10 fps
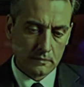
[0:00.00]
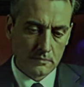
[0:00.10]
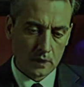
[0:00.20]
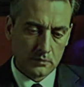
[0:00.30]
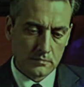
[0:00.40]

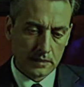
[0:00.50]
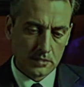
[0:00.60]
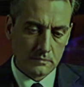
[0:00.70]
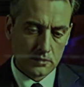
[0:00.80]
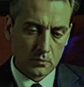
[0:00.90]
Those
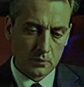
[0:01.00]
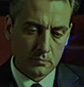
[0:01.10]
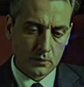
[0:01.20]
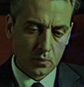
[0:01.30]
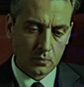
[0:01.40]
victims who
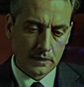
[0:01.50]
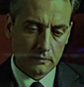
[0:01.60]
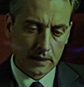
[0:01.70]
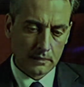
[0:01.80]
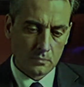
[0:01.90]
could recall
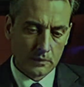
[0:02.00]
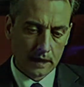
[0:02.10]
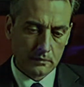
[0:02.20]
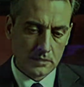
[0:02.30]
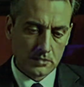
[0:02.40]
the event
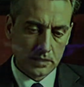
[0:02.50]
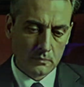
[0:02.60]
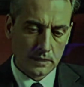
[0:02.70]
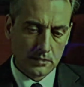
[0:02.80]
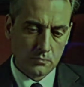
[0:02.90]
without
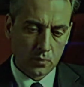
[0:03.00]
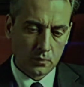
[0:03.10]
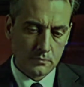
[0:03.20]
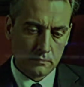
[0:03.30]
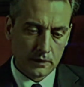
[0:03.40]
hysteria
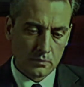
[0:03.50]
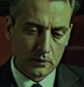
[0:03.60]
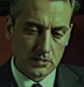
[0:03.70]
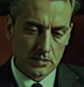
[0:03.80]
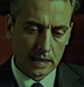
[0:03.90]
swore that the
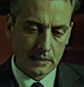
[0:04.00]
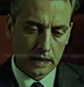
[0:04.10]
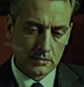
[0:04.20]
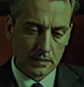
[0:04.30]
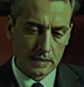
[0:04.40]
creatures had
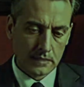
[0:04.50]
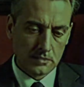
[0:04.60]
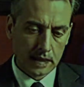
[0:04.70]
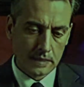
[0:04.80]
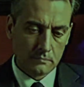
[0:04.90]
acted
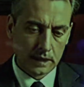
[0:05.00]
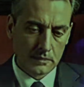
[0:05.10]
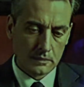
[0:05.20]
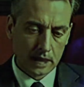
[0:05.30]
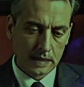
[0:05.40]
less like
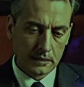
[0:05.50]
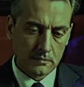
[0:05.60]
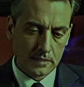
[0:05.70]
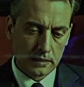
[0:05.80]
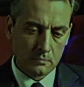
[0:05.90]
men than like
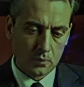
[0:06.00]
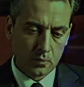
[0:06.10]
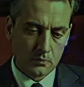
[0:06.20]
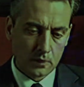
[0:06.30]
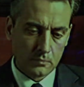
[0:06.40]

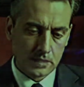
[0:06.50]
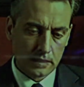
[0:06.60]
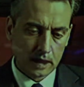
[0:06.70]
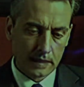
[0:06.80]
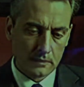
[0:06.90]
unthinkable automata
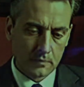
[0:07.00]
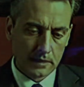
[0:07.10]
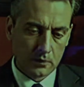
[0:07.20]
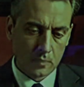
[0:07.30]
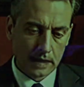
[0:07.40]
guided
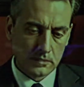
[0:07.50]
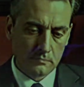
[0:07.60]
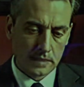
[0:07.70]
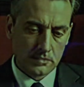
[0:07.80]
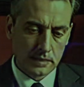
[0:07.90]
by the
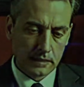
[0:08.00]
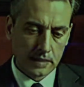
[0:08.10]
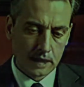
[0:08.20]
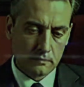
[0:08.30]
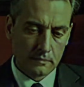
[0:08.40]
wax-faced
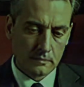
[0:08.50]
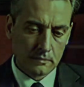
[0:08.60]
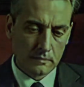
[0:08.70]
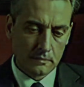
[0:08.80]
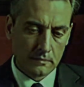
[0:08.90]
leader.
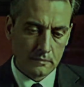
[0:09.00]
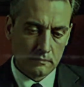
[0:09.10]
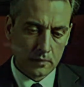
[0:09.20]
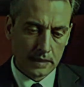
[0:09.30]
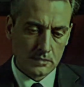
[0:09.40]

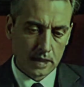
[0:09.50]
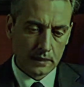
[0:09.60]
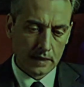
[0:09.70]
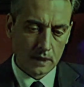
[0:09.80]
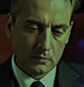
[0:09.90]
By the
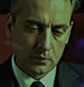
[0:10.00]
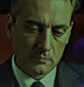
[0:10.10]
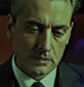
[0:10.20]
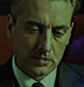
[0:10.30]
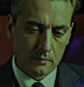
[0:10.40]
time help
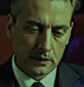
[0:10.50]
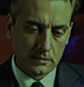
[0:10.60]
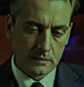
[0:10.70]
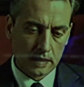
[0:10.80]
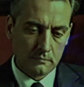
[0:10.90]
could be
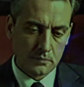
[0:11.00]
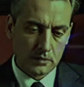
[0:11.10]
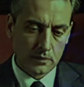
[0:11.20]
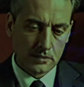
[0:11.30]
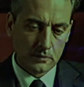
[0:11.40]
summoned, every
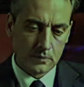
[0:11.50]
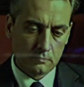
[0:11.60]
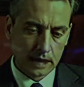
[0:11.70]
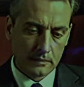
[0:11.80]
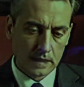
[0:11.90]
trace of the
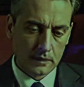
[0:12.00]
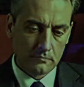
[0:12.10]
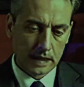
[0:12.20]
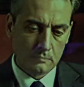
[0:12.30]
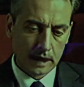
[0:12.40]
men and
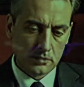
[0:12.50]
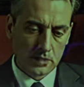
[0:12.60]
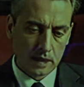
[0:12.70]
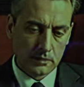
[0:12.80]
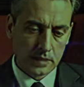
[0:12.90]
of their mad
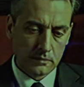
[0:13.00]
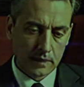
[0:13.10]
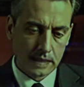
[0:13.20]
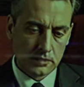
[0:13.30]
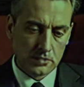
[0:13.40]
charge had
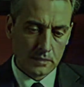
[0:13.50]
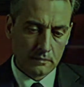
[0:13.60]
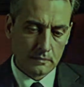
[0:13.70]
vanished.